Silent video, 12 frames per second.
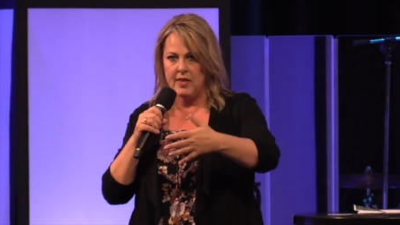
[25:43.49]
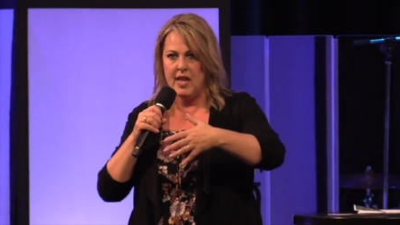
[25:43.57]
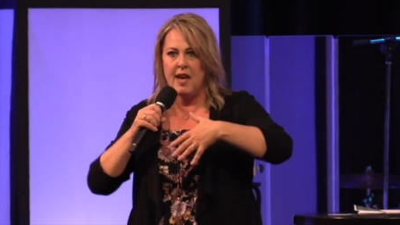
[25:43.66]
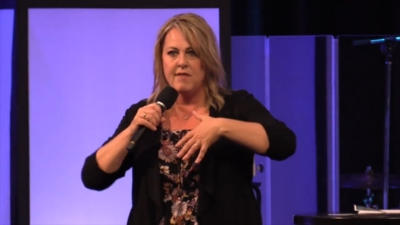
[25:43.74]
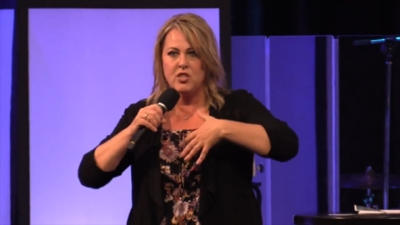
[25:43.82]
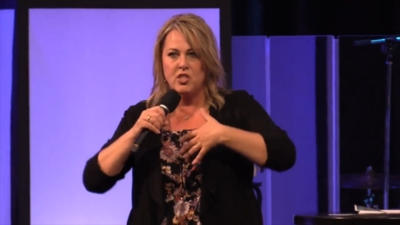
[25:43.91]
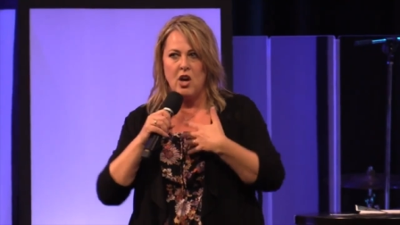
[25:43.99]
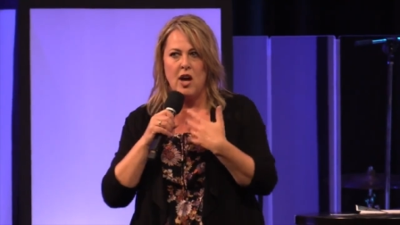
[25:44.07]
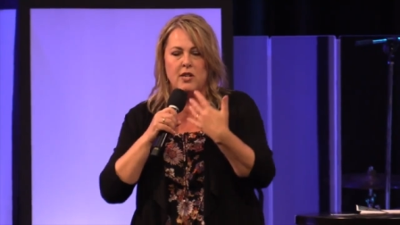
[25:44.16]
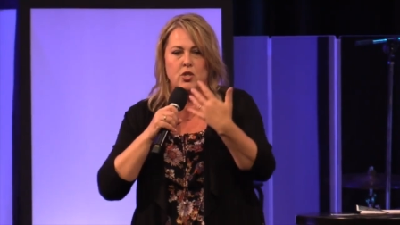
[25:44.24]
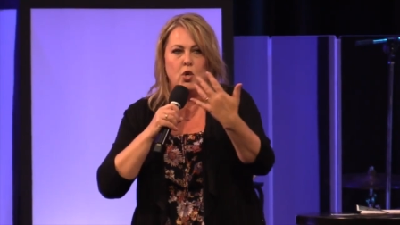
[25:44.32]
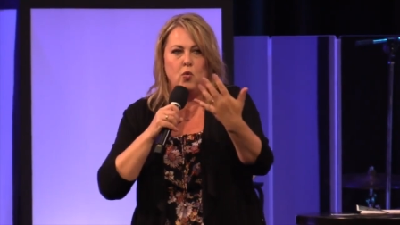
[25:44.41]
They have
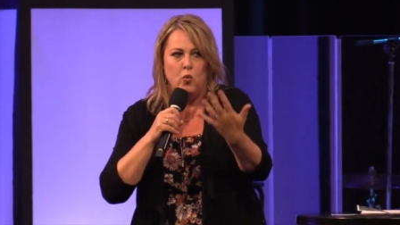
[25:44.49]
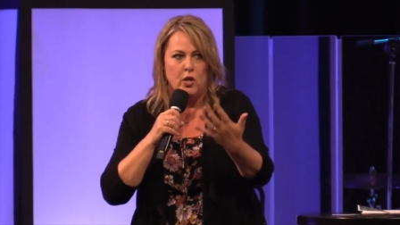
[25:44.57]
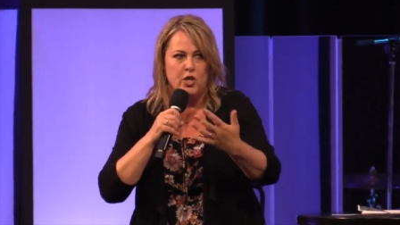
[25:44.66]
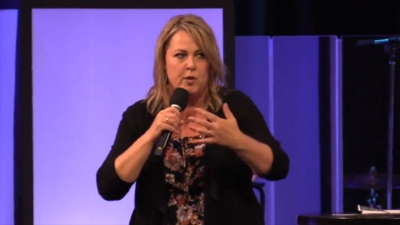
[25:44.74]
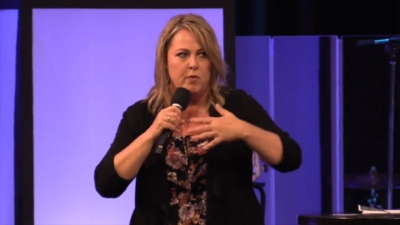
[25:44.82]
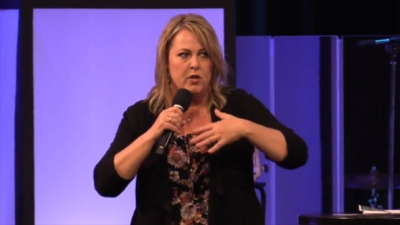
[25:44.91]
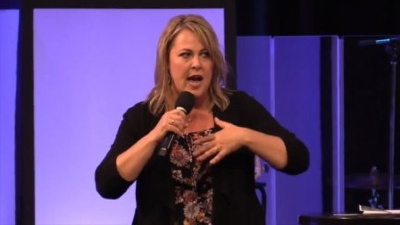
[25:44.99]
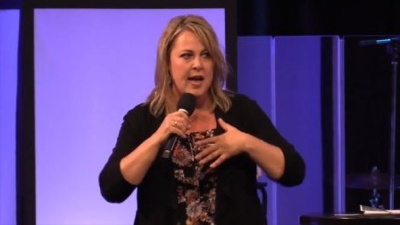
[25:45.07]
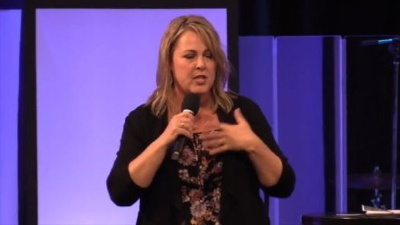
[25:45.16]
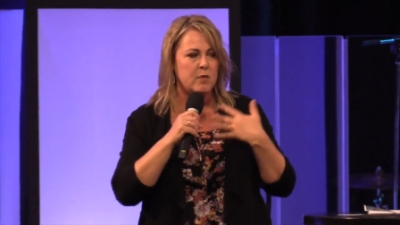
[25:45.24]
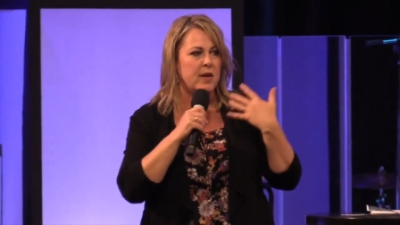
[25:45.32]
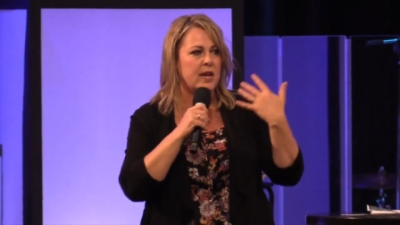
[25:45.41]
sought to worship. There has
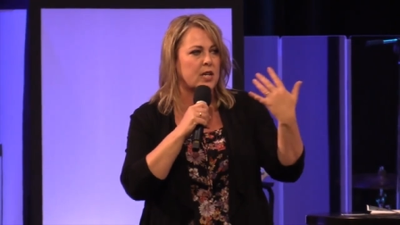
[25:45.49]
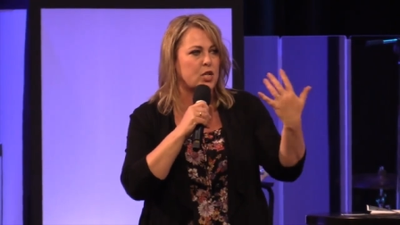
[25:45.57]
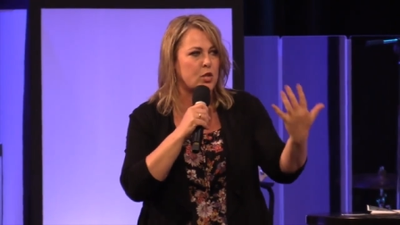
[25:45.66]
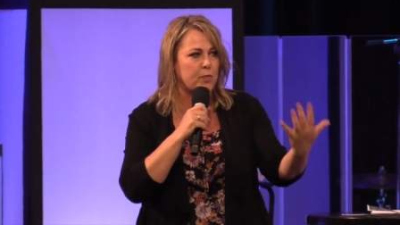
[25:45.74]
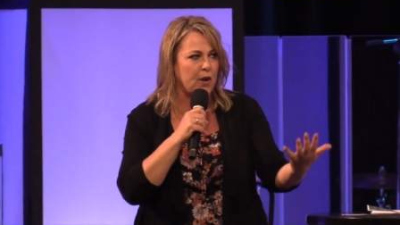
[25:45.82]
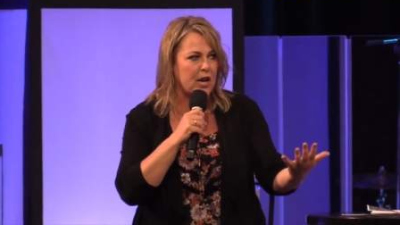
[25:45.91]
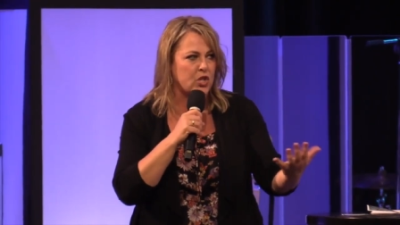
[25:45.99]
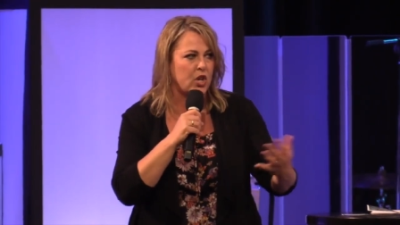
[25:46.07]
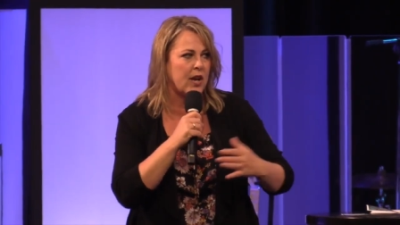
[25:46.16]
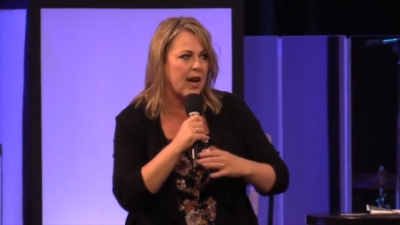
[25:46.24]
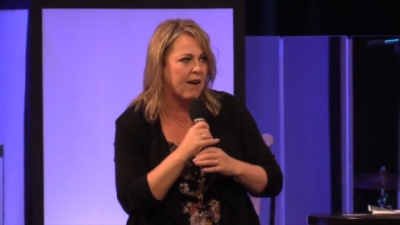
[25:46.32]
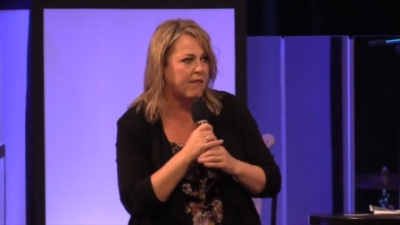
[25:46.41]
to be an expression
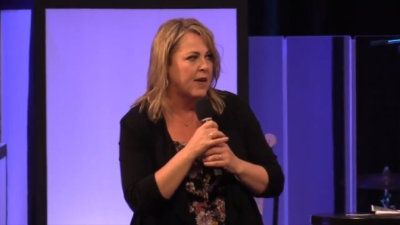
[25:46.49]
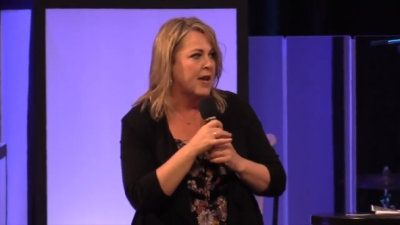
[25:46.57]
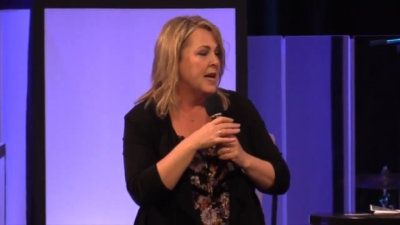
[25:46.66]
of